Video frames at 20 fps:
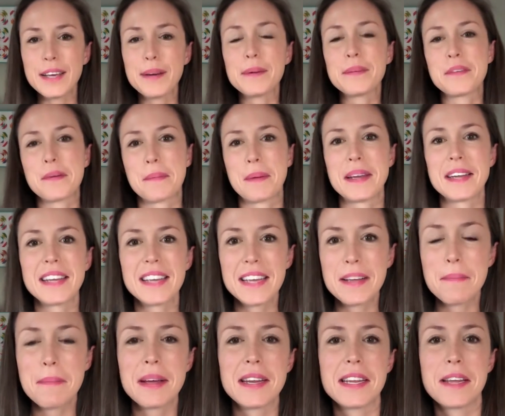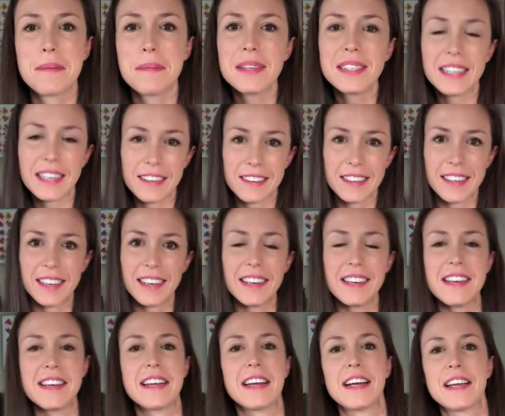Hello everybody, my name is
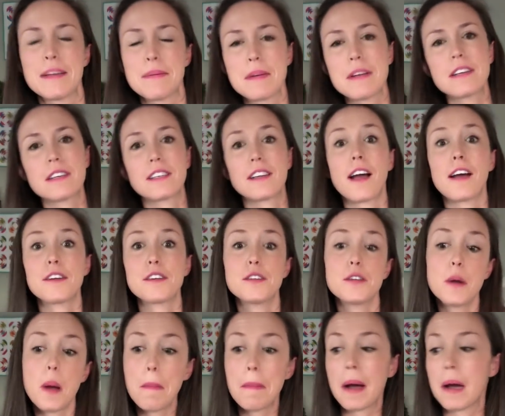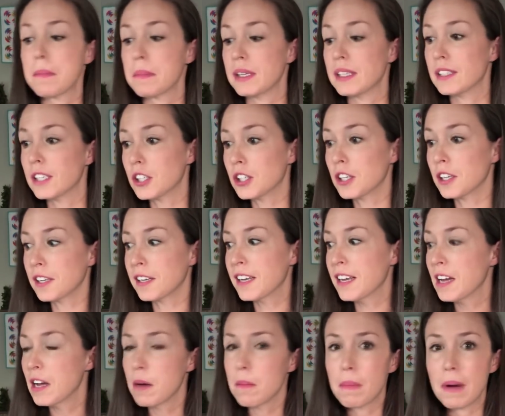Erica and I am here to talk to you about my stitching,
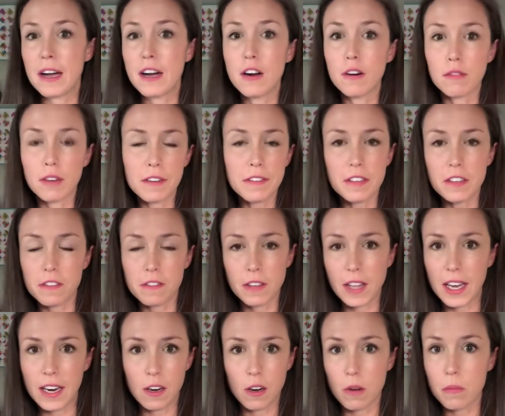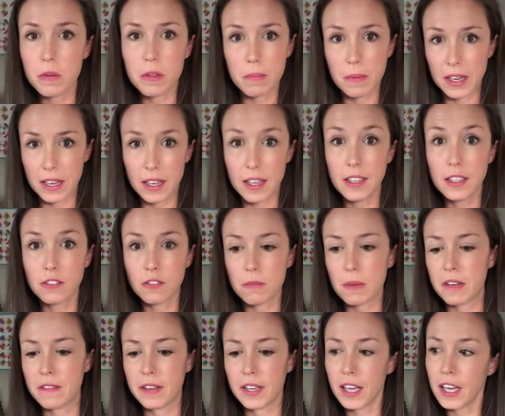my horrific flight home with my kids for
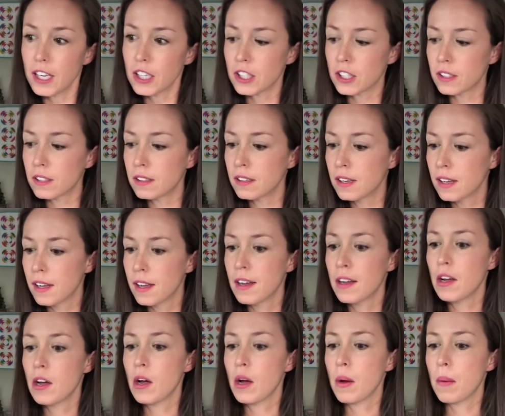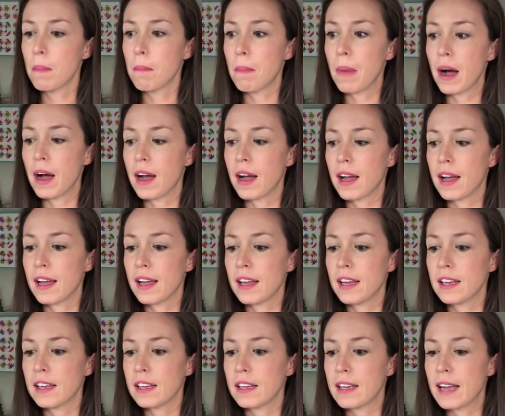my vacation, my
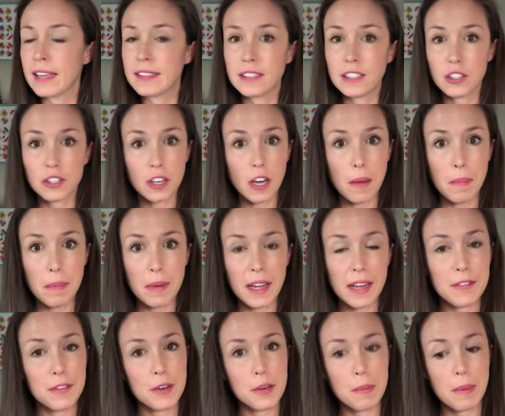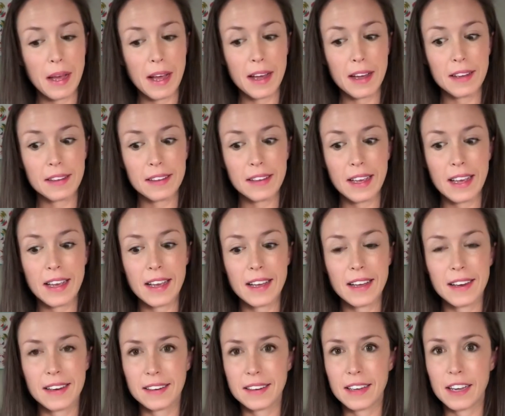Etsy shop, I have a new bag
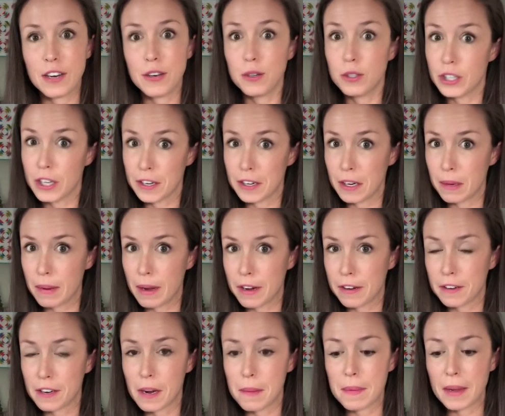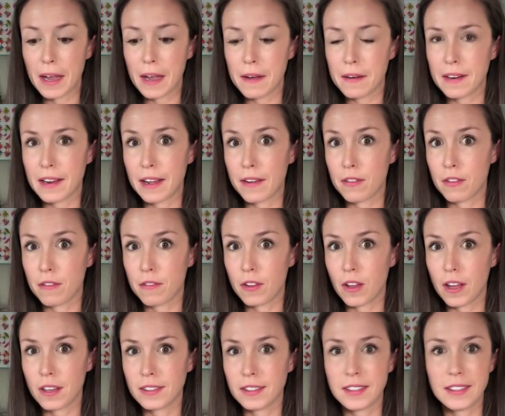and a new charity pattern coming out and I have the
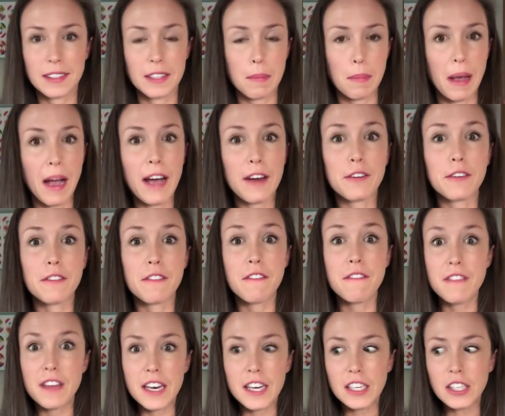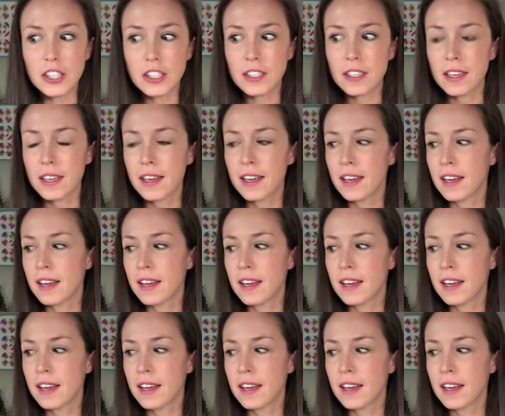flosses and the pattern finished